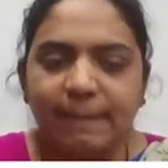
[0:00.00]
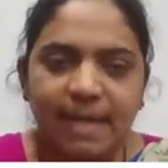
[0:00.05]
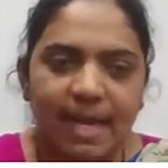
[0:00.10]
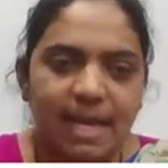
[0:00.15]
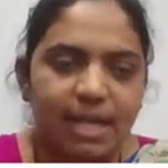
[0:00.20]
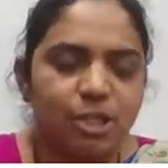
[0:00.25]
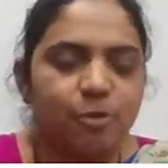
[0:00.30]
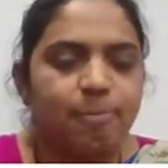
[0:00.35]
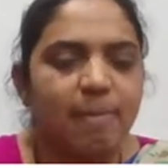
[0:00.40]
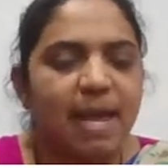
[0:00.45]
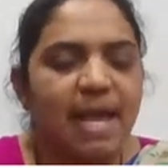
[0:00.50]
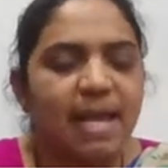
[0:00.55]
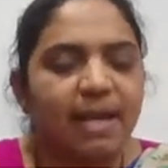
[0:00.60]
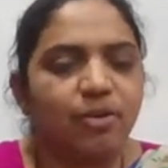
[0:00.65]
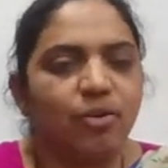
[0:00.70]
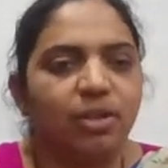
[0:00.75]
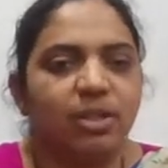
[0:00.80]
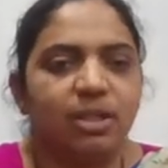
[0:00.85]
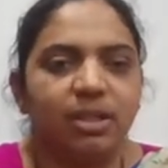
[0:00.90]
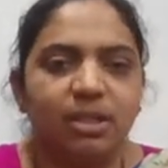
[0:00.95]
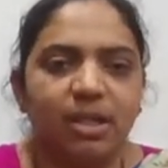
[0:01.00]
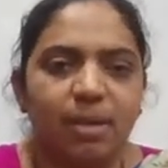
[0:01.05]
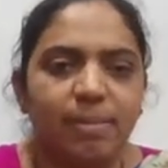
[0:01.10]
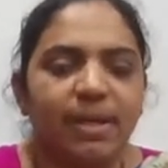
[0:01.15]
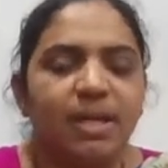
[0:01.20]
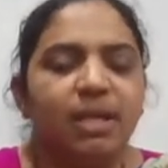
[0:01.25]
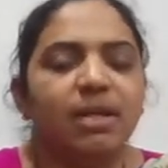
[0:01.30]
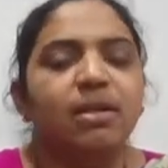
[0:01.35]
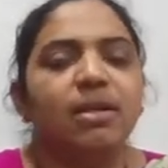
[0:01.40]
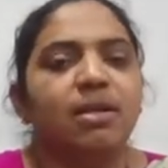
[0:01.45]
cash bank on the
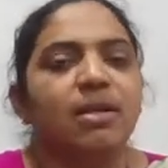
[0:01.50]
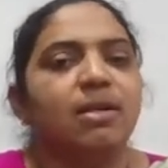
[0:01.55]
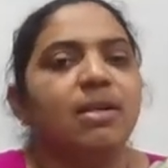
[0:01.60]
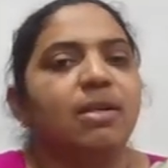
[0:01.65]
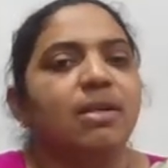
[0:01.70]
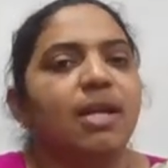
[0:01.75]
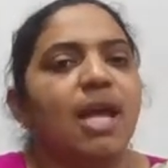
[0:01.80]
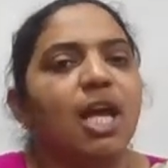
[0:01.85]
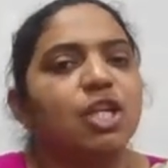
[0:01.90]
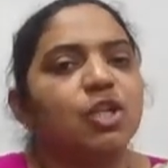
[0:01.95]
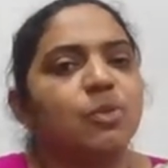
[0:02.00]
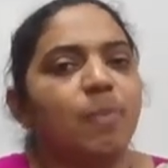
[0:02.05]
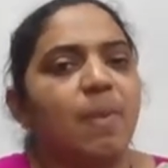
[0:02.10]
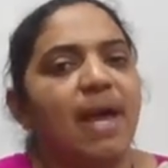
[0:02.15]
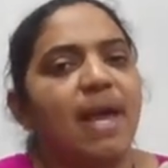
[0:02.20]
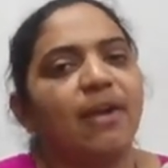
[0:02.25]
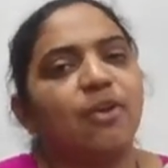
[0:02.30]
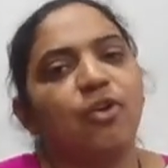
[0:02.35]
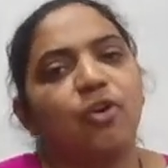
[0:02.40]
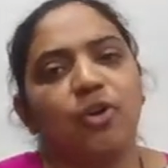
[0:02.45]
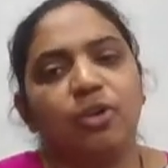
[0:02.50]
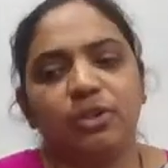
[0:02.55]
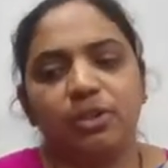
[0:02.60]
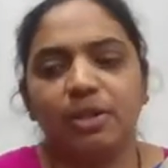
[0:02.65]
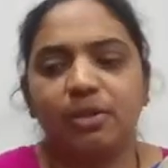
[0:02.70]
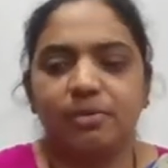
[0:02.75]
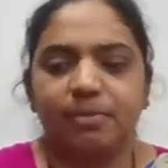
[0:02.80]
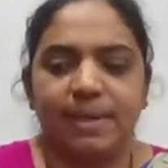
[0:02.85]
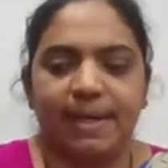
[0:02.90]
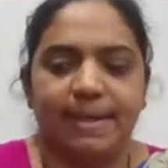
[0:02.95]
debit, cash bank on the
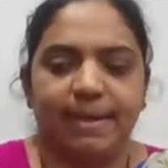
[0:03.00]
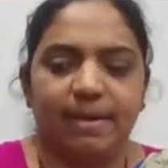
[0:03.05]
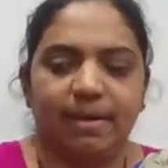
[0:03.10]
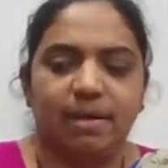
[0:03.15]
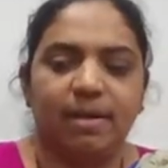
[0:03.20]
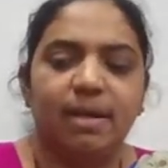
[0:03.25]
credit.